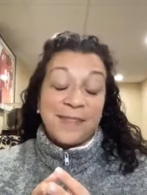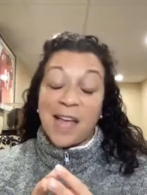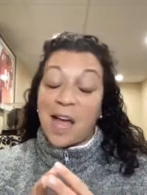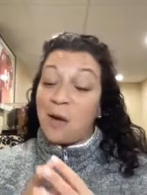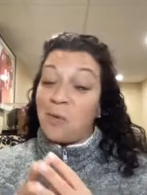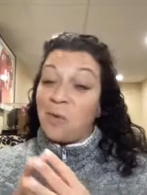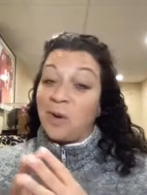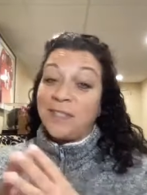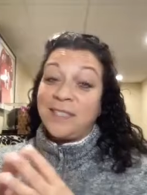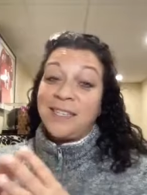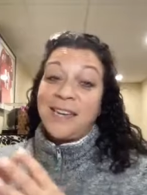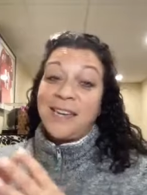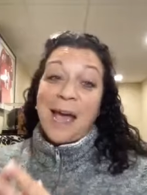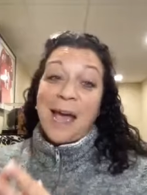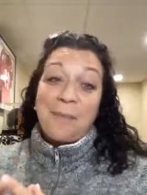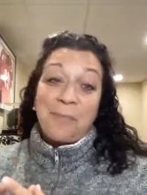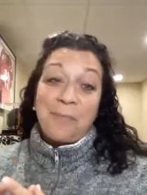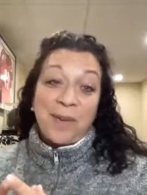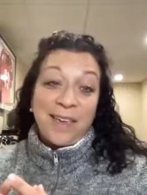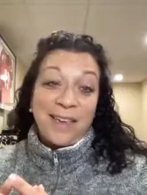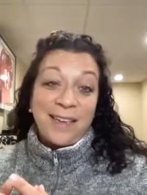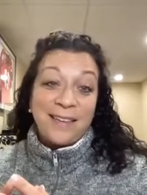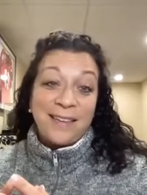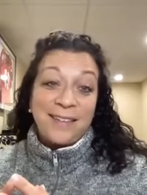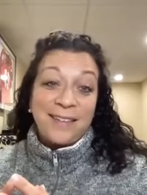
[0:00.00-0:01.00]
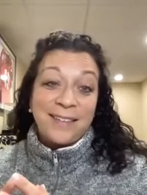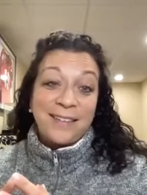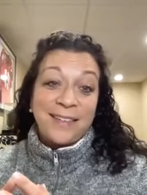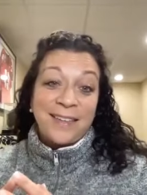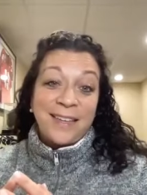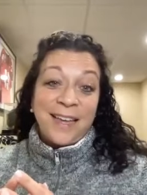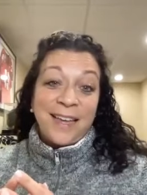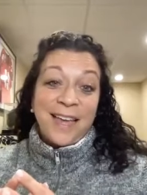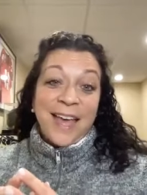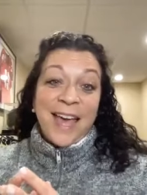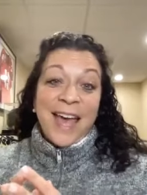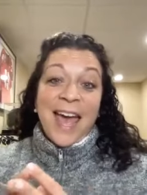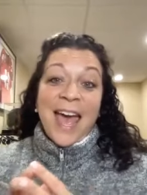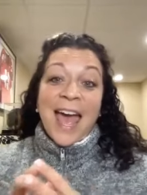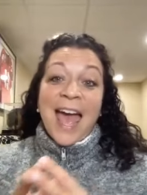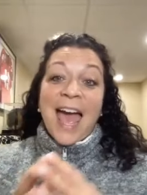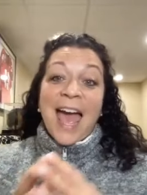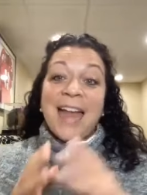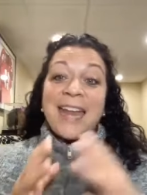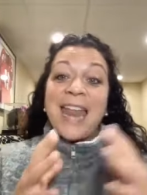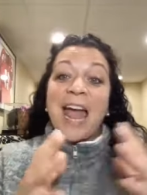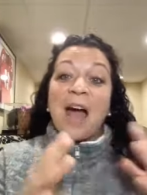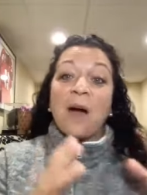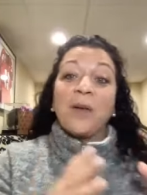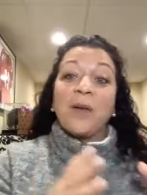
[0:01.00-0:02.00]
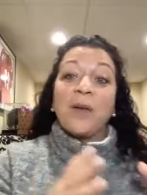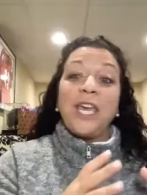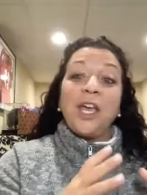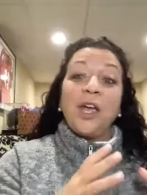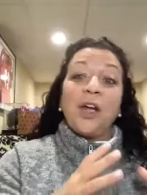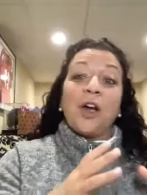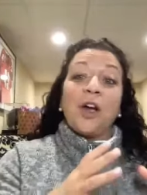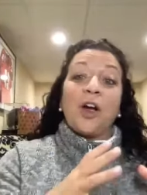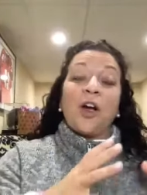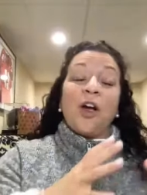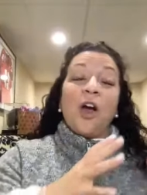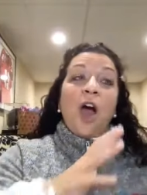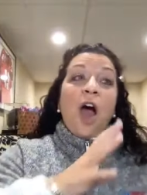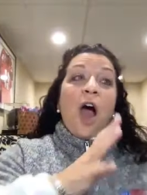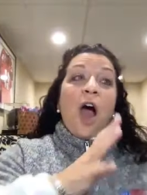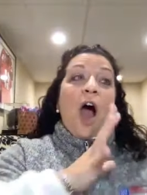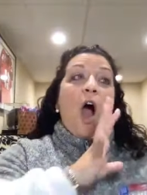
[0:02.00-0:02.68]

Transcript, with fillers: I wasn't happy. And now here